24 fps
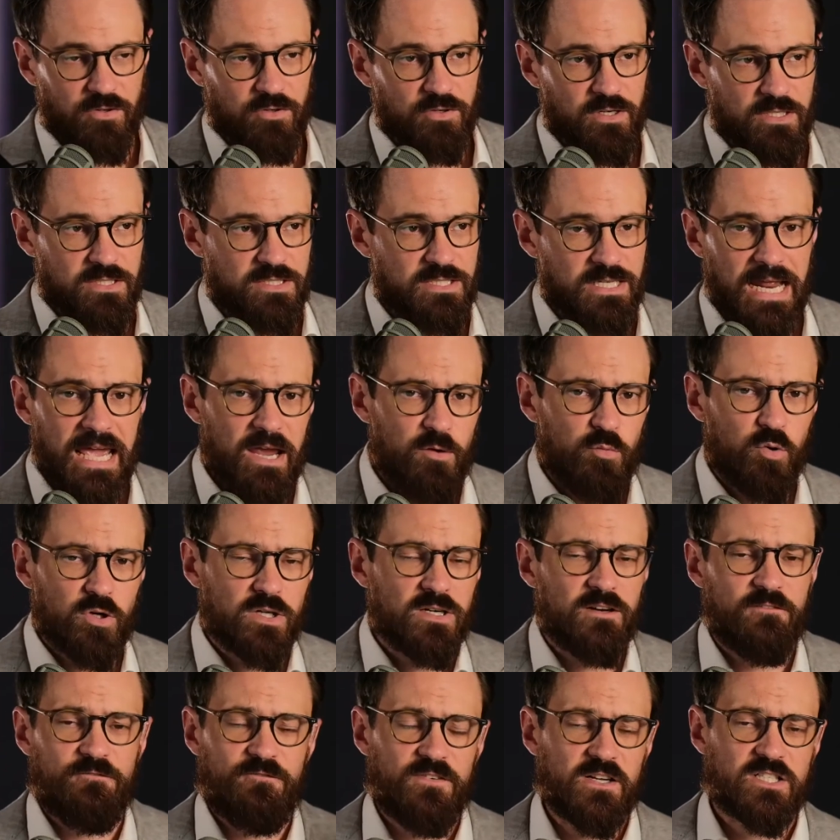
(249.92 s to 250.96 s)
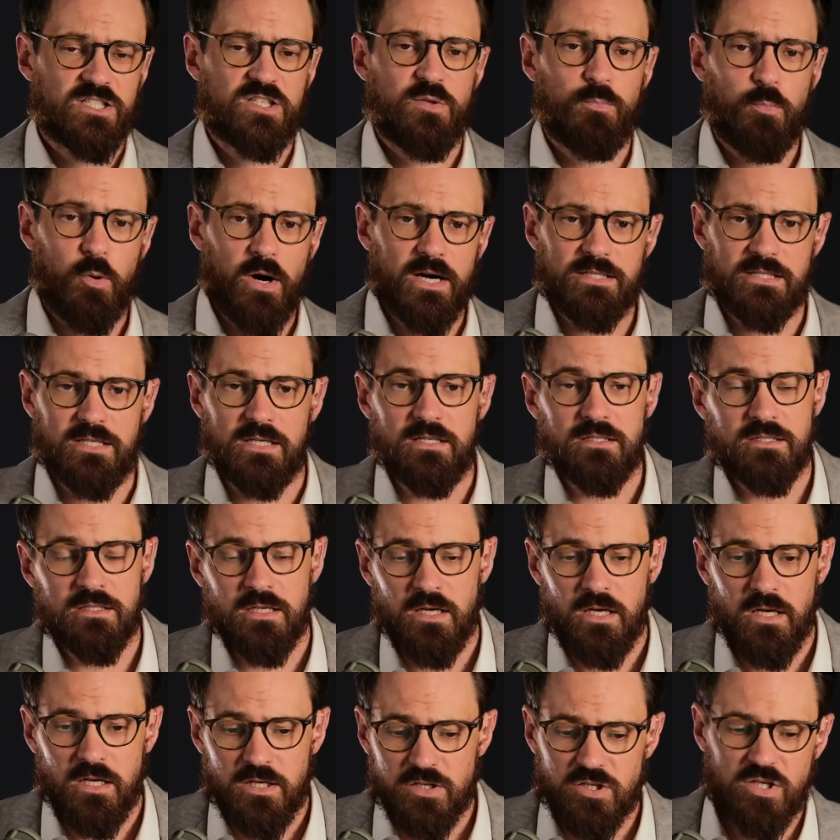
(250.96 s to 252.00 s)
and said, hey, we're going to fix the prices
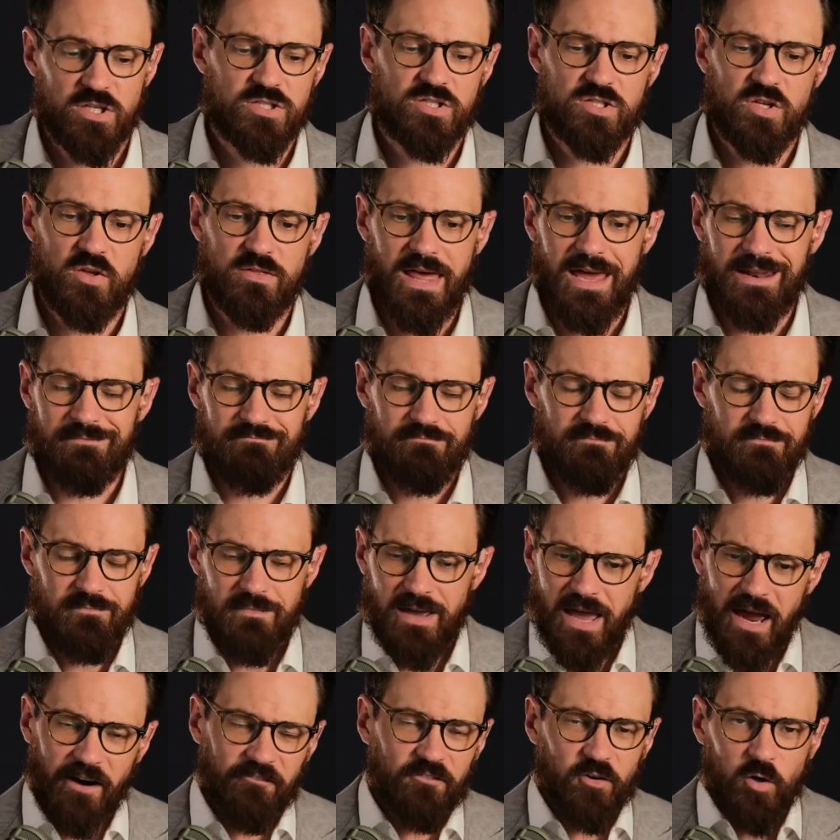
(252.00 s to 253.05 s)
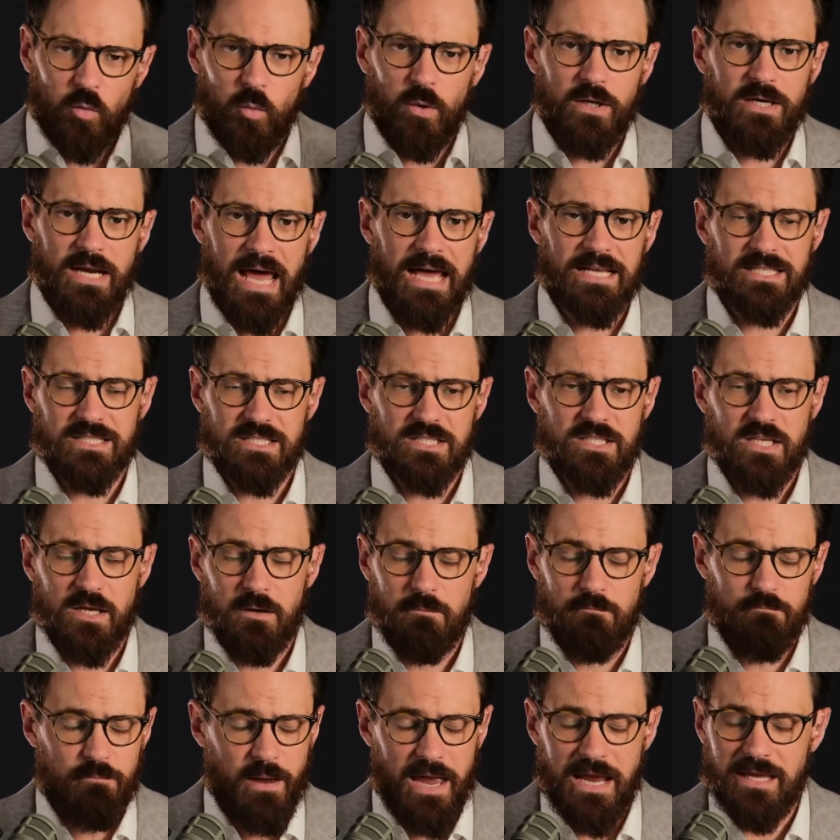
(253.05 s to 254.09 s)
just so that everyone has to
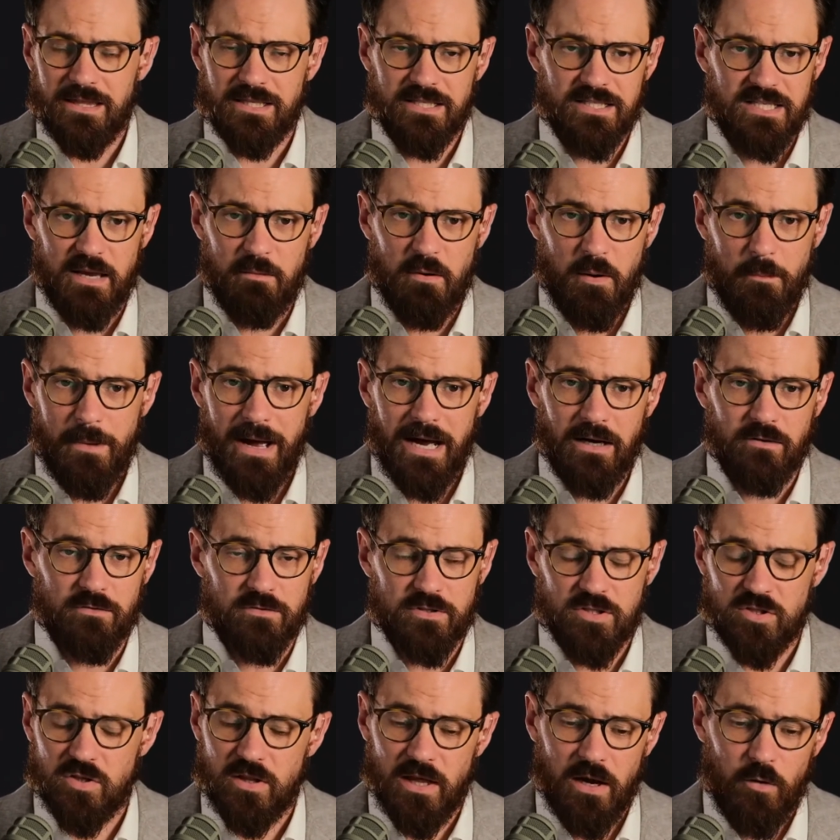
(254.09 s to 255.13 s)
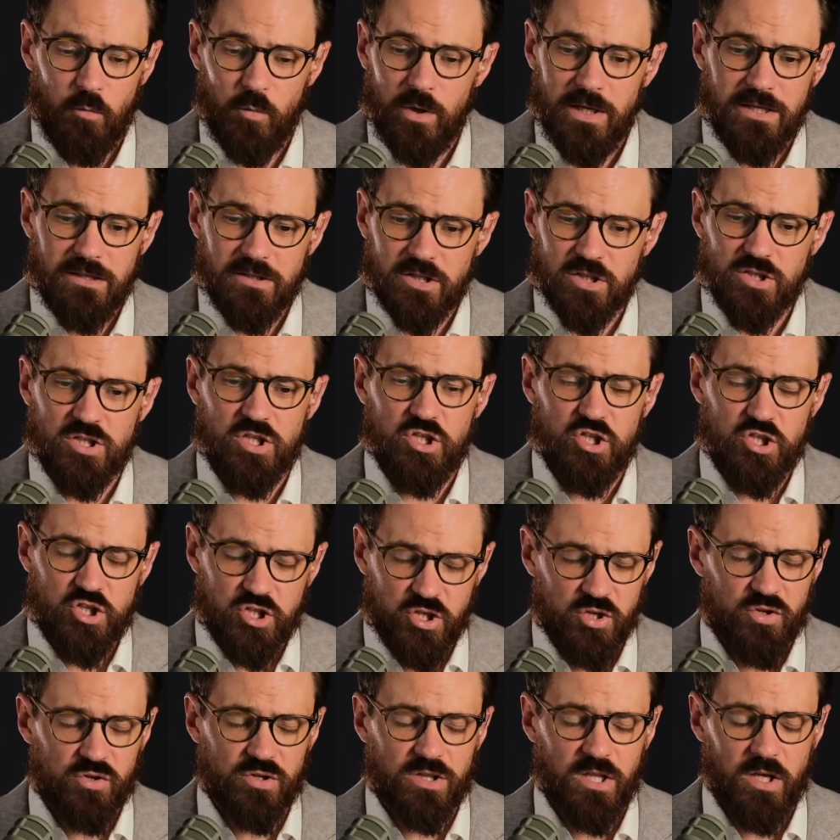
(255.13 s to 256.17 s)
pay the same amount so that we can just
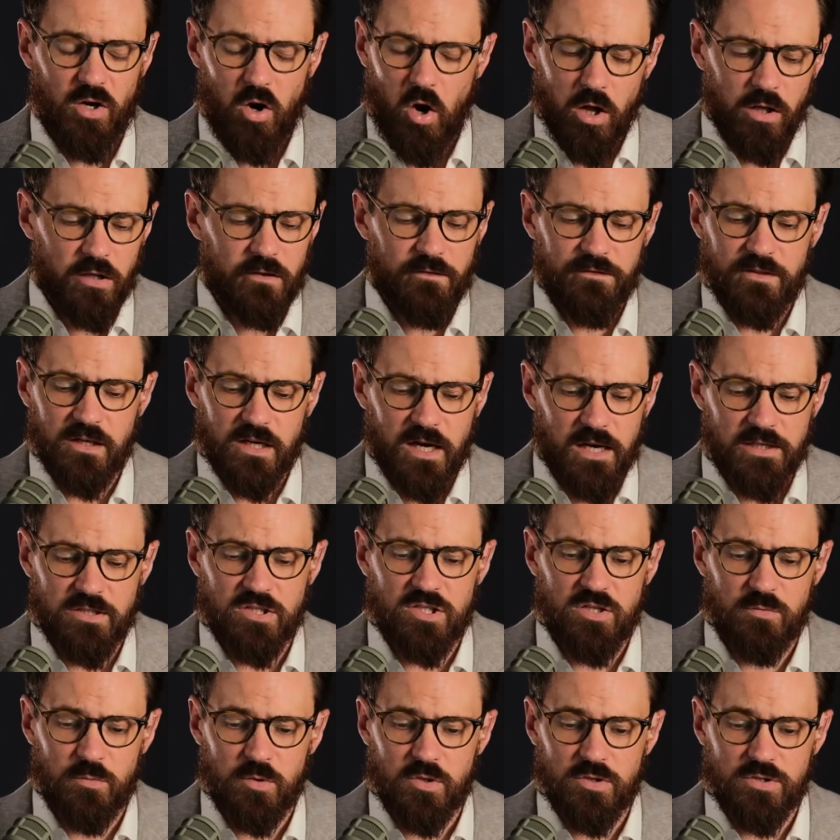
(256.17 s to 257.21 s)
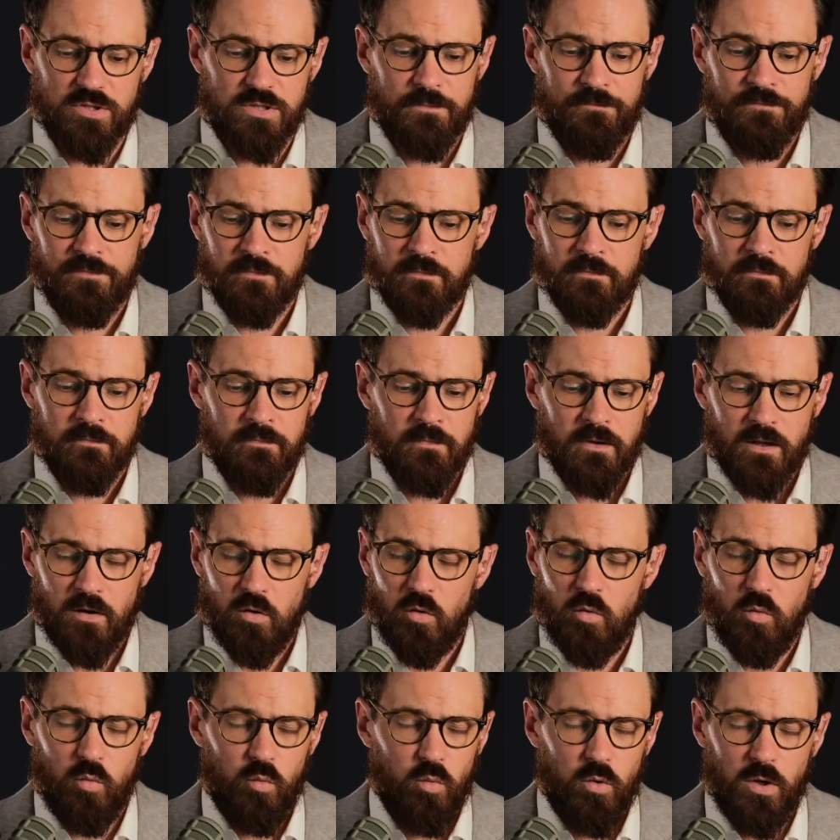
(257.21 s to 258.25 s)
ensure that all of the customers,
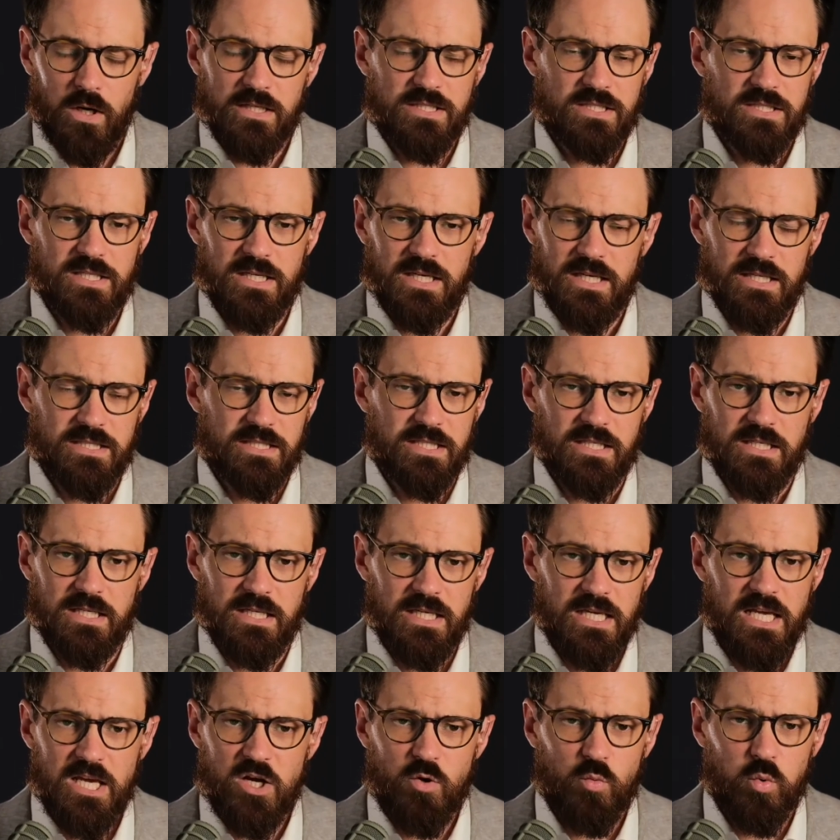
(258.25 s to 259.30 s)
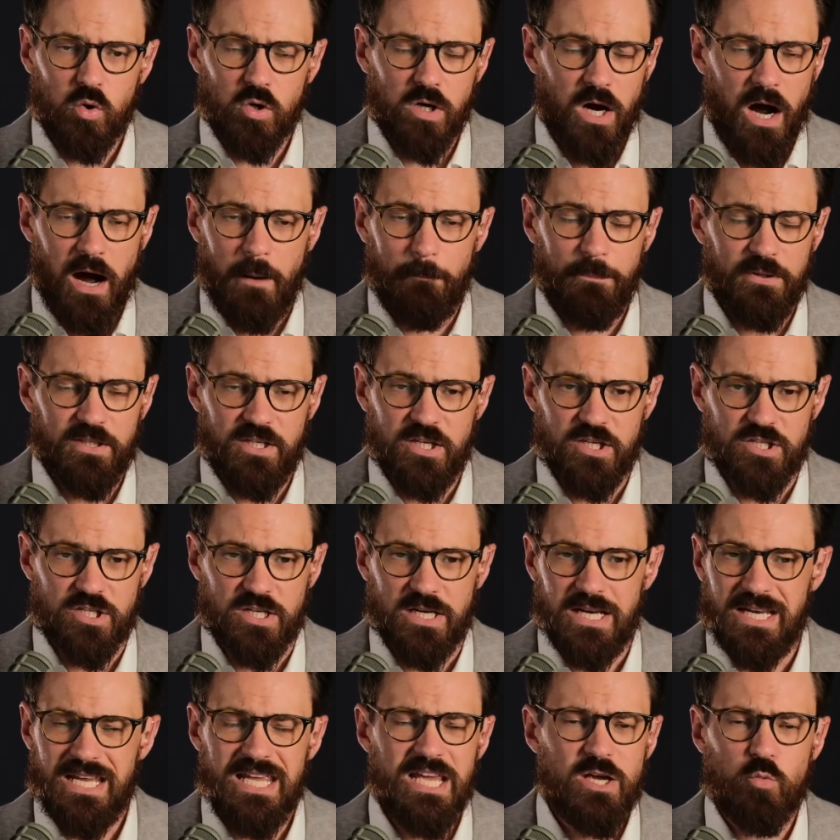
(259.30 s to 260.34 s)
it's an equal competition,
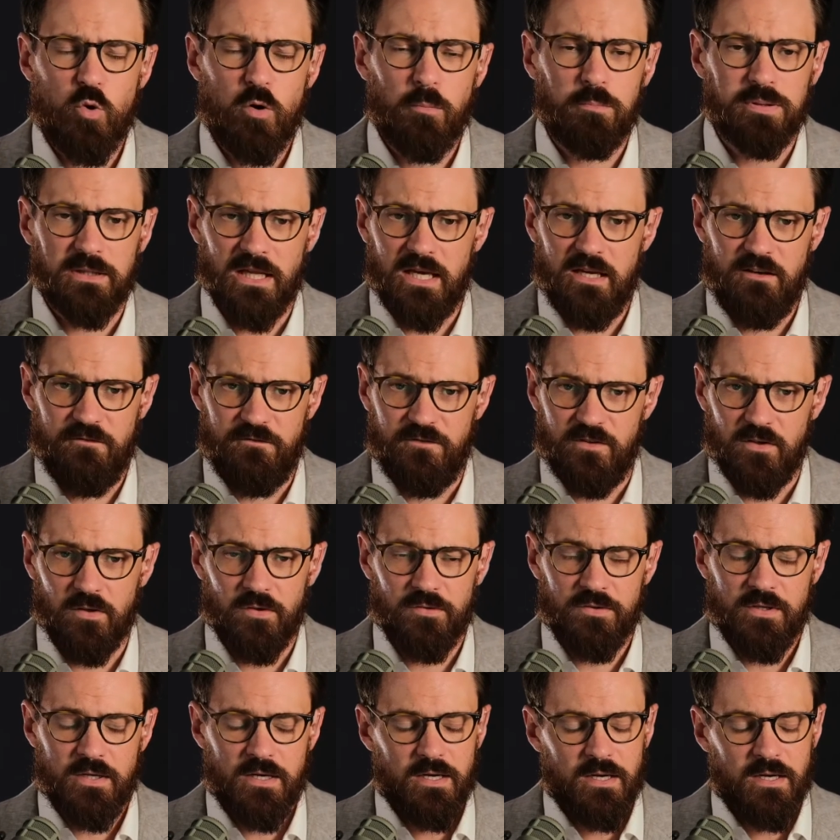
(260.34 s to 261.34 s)
equal playing field.